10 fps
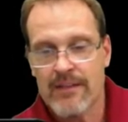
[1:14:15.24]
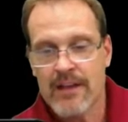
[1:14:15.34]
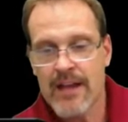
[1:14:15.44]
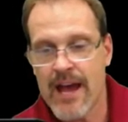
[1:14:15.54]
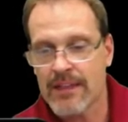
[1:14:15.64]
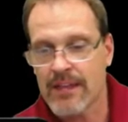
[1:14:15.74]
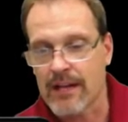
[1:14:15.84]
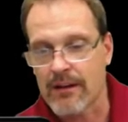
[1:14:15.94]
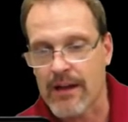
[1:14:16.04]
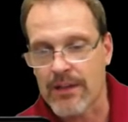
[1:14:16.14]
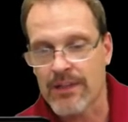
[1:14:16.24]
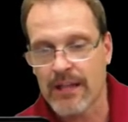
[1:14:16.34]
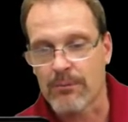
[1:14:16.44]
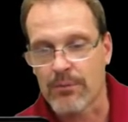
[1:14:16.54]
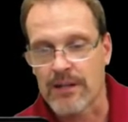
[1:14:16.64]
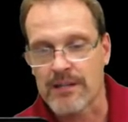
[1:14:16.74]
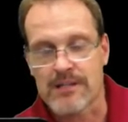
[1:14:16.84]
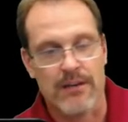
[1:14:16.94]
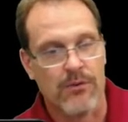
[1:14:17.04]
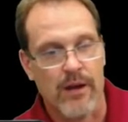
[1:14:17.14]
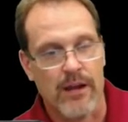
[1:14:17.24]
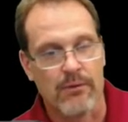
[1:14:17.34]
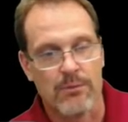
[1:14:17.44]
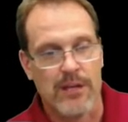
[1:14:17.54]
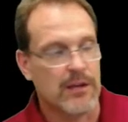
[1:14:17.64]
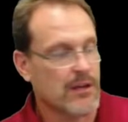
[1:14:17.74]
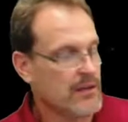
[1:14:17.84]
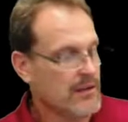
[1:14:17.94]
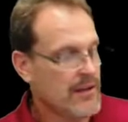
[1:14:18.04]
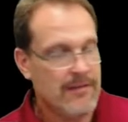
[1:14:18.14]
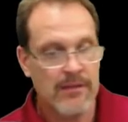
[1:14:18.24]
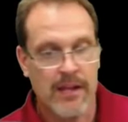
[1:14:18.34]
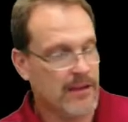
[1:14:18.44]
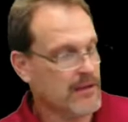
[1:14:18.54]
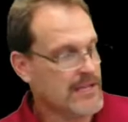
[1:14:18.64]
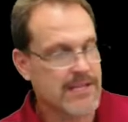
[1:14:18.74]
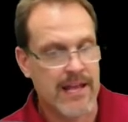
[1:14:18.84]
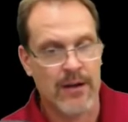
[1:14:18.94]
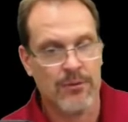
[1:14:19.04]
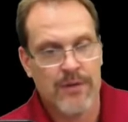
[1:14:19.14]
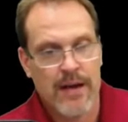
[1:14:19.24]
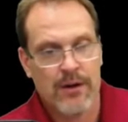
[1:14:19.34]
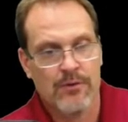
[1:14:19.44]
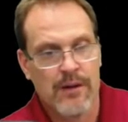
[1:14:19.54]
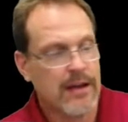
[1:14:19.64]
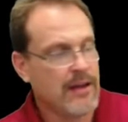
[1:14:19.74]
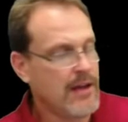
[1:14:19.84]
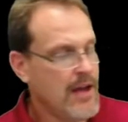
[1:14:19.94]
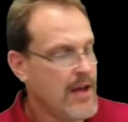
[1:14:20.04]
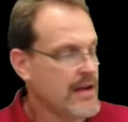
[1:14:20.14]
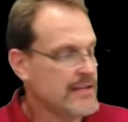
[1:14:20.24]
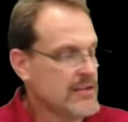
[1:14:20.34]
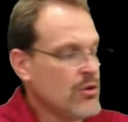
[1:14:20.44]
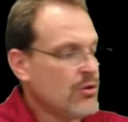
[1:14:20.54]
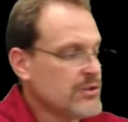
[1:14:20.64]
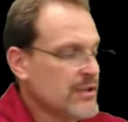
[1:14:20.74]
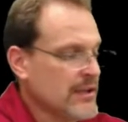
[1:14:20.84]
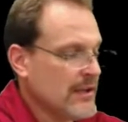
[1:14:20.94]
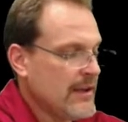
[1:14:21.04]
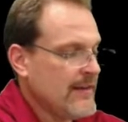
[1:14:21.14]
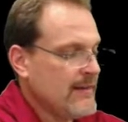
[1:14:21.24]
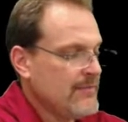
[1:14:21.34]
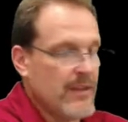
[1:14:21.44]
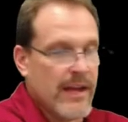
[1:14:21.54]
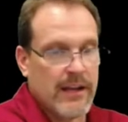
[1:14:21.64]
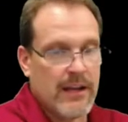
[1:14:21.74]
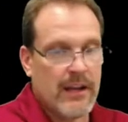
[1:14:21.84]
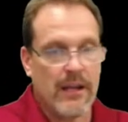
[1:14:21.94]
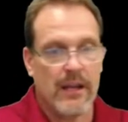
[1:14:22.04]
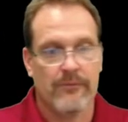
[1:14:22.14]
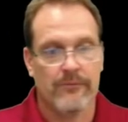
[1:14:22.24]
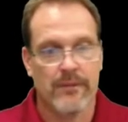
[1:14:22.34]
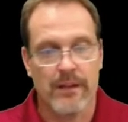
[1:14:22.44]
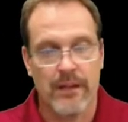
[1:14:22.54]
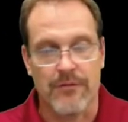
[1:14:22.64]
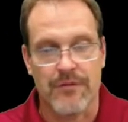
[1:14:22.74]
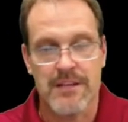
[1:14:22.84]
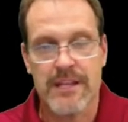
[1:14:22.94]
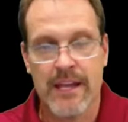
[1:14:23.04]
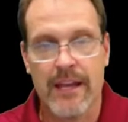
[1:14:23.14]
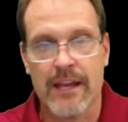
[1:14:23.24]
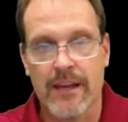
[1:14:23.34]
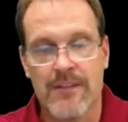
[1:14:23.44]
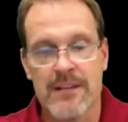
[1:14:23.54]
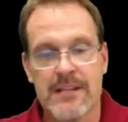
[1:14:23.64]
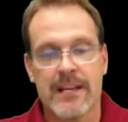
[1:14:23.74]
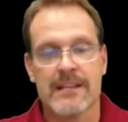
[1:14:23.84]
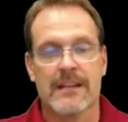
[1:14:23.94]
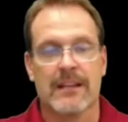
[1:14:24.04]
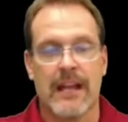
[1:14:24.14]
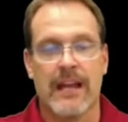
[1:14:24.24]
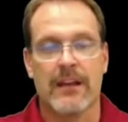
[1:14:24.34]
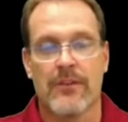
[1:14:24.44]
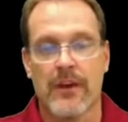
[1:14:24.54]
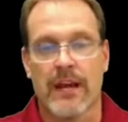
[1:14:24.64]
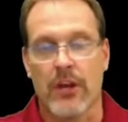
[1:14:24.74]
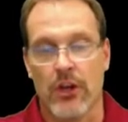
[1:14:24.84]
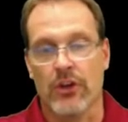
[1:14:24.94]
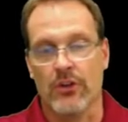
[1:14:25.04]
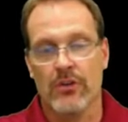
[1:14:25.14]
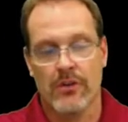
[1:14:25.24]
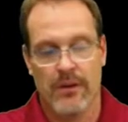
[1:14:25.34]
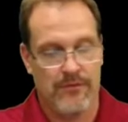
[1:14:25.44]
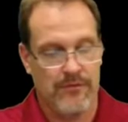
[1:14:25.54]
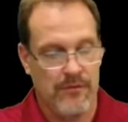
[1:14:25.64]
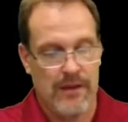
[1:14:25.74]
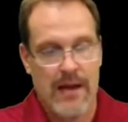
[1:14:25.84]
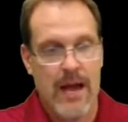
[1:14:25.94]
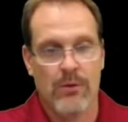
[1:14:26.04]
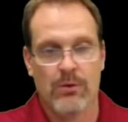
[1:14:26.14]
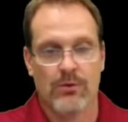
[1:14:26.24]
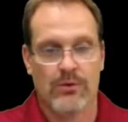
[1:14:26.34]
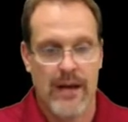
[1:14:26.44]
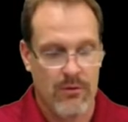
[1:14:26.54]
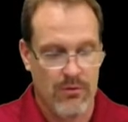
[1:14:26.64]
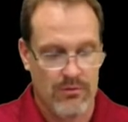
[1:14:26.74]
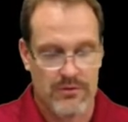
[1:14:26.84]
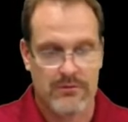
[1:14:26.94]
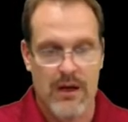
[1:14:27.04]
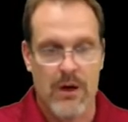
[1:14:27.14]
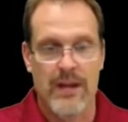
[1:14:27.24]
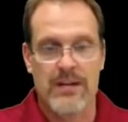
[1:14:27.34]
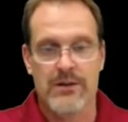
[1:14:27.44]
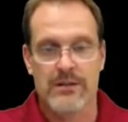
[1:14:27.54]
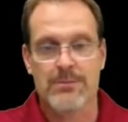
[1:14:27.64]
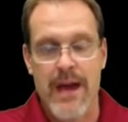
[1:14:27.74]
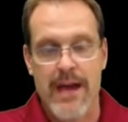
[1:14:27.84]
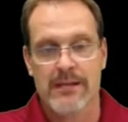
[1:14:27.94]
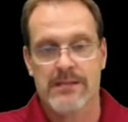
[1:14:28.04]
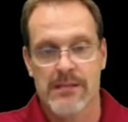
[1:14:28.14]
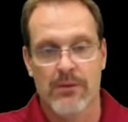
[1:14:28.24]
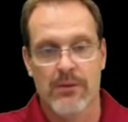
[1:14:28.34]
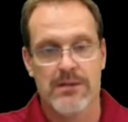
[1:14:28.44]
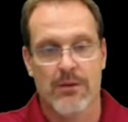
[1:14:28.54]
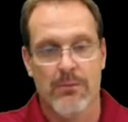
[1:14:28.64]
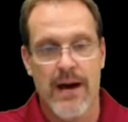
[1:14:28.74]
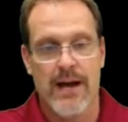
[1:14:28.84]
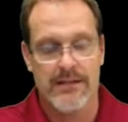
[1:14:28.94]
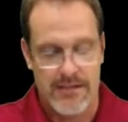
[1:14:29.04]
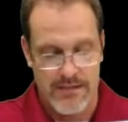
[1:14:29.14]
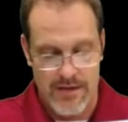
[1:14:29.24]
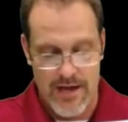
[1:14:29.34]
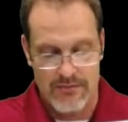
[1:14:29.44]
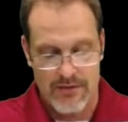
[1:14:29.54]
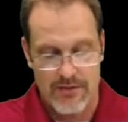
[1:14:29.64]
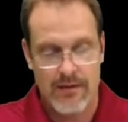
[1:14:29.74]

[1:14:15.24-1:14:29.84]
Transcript: Yeah, I think a, I think a breeze giveaway would be good. And like I said, I don't I don't I guys, I told you that if this thing if this thing isn't like freaking new, if I won't I won't I'll make sure it's packaged in the original box. I still have it.